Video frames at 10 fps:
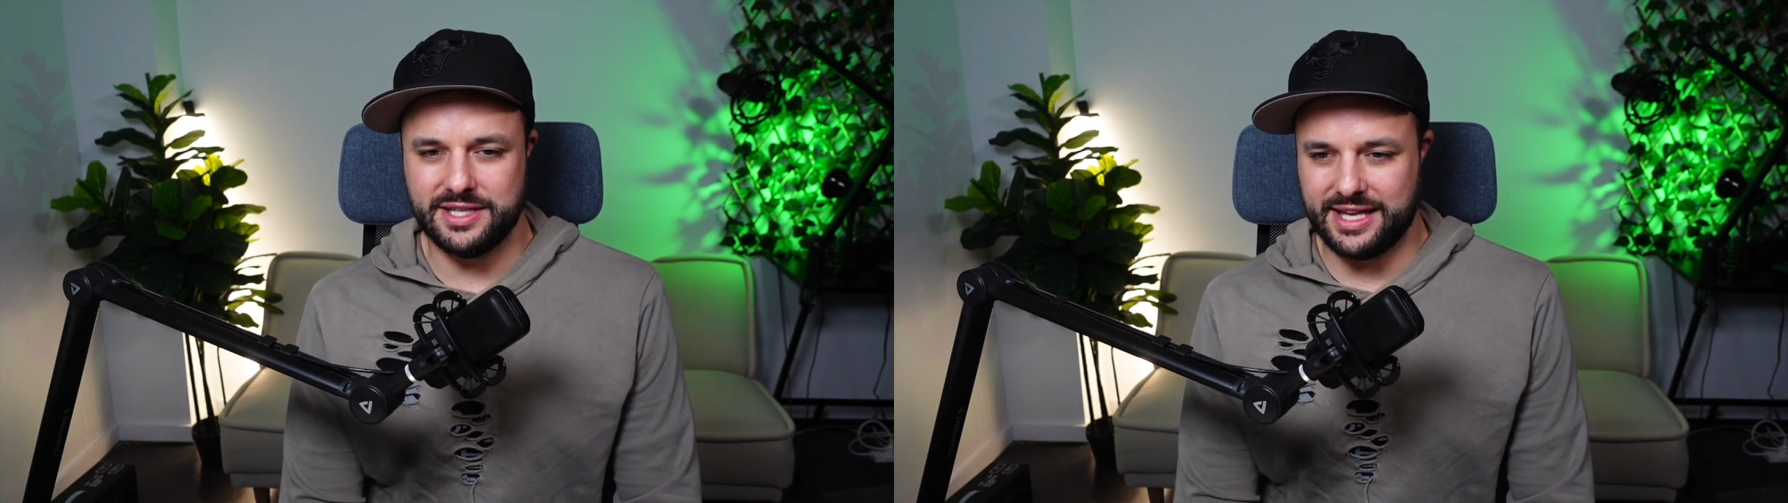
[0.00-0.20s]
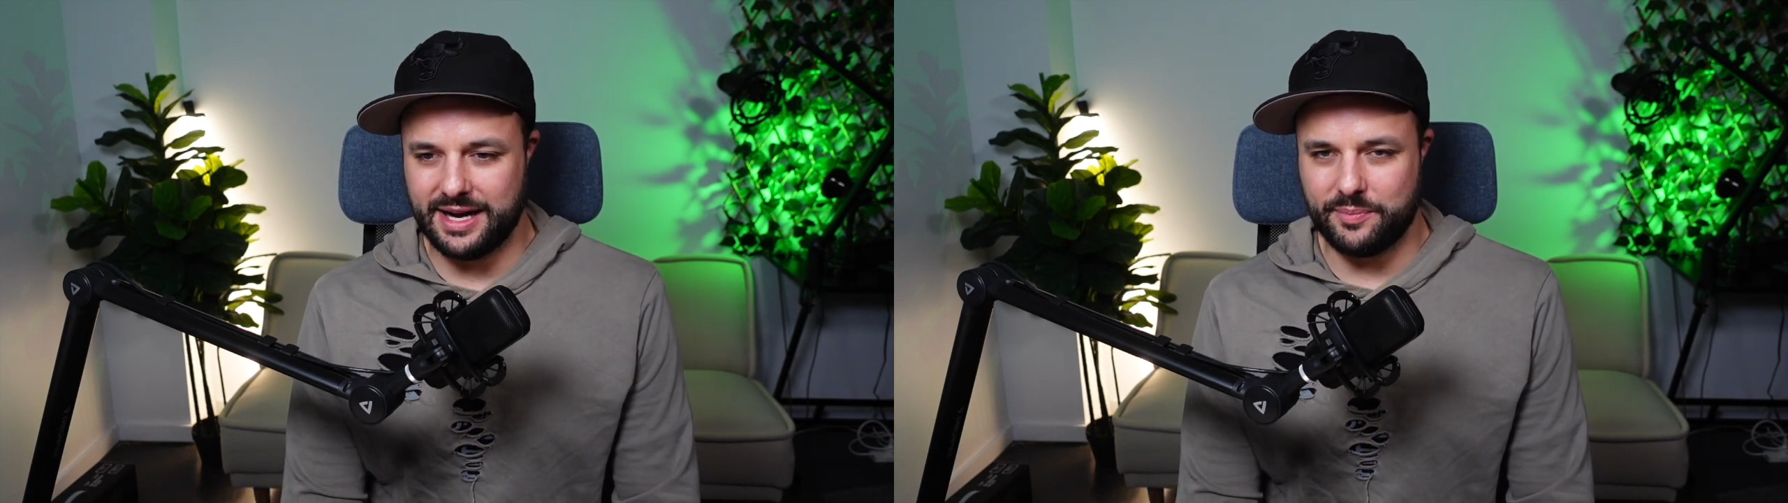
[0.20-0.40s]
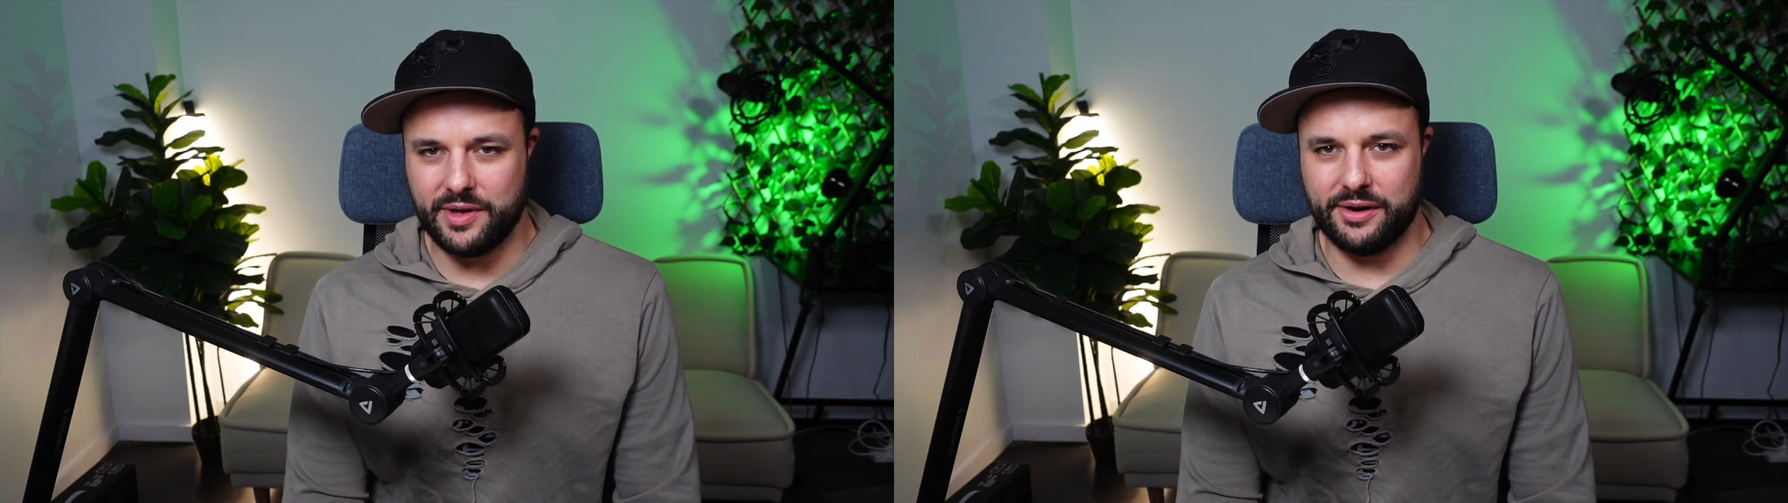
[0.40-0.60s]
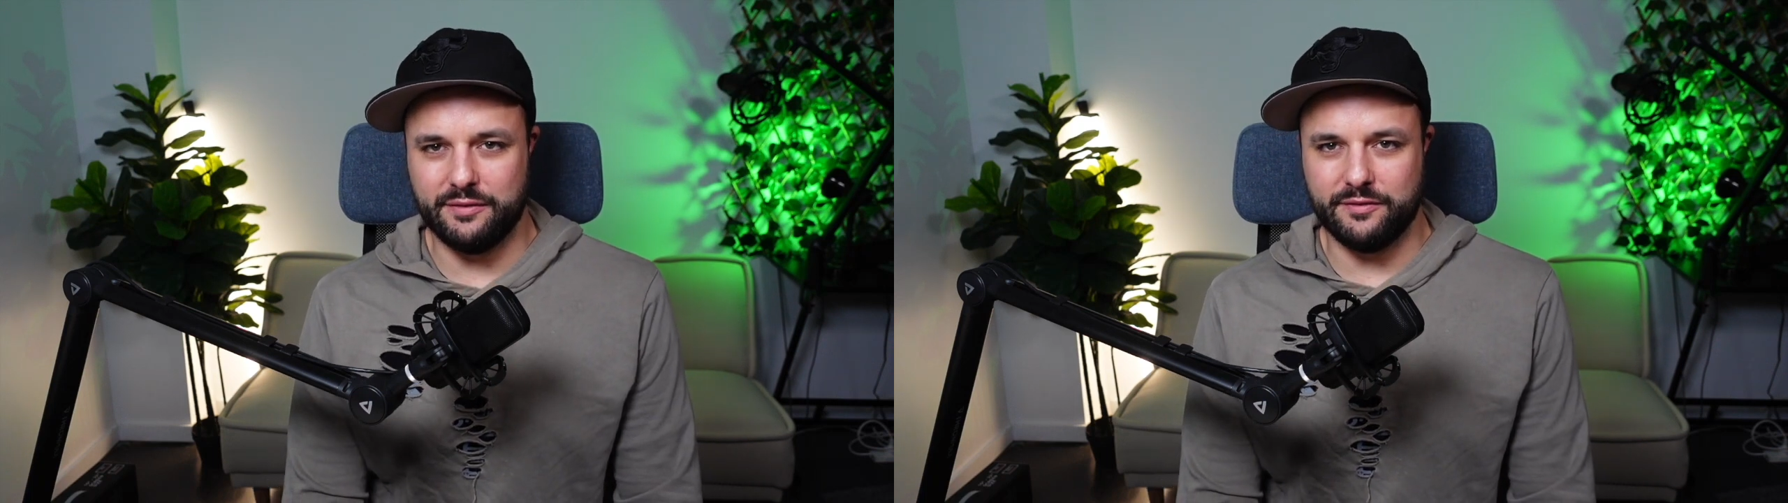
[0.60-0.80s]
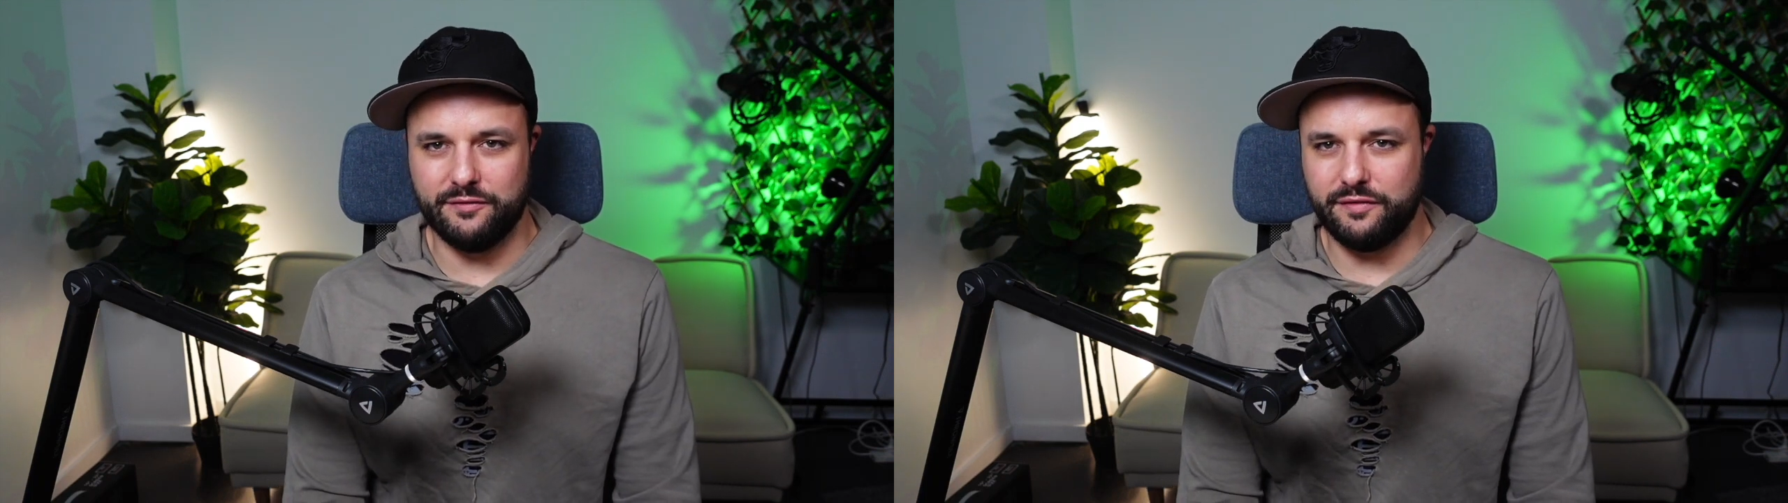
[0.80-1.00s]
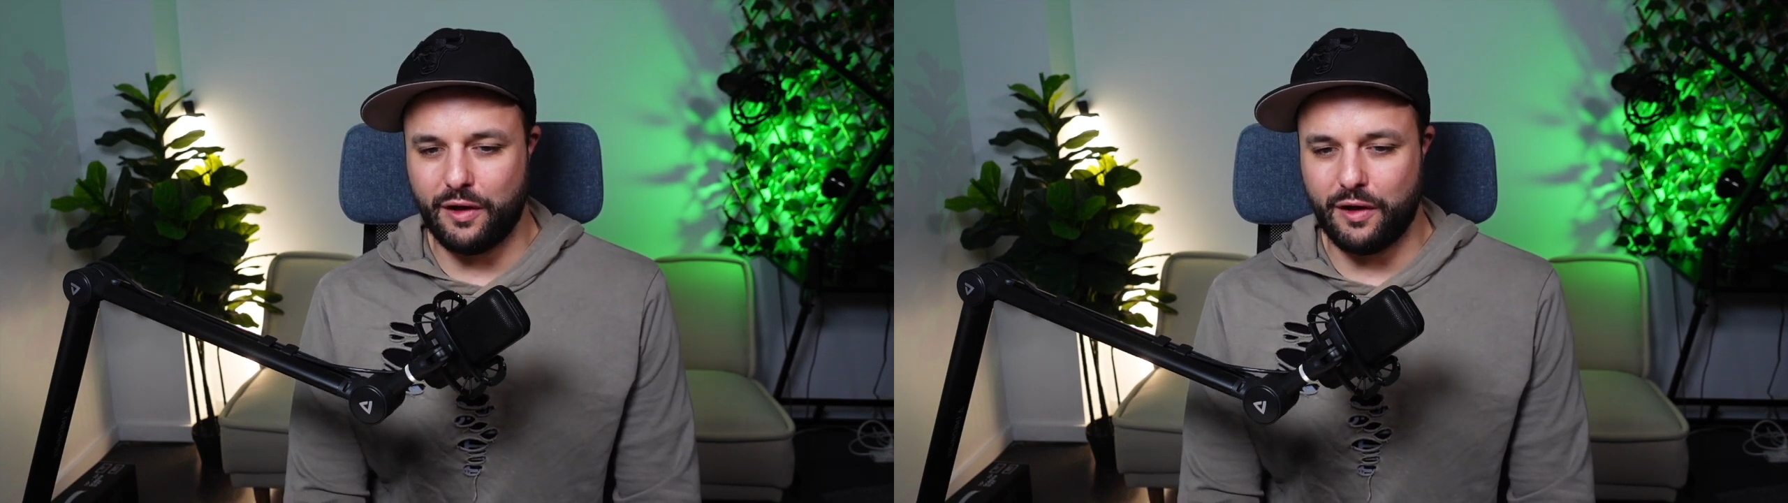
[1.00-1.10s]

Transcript: just to get up there and